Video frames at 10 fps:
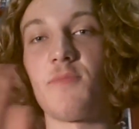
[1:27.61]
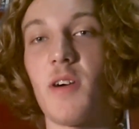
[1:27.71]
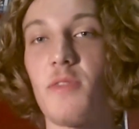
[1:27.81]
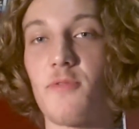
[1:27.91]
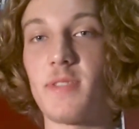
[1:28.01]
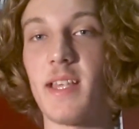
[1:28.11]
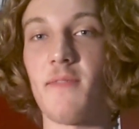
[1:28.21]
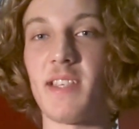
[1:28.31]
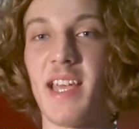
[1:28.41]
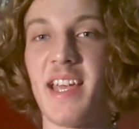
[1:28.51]
1 through
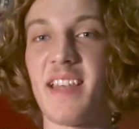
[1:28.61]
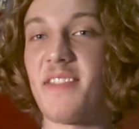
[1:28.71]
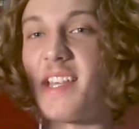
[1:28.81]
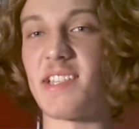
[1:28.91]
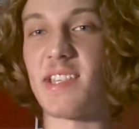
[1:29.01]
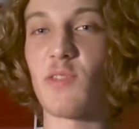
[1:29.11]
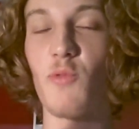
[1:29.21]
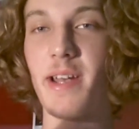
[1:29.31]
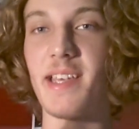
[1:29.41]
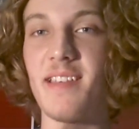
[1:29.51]
17 and then just
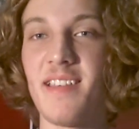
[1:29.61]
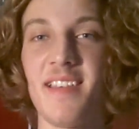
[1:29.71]
20.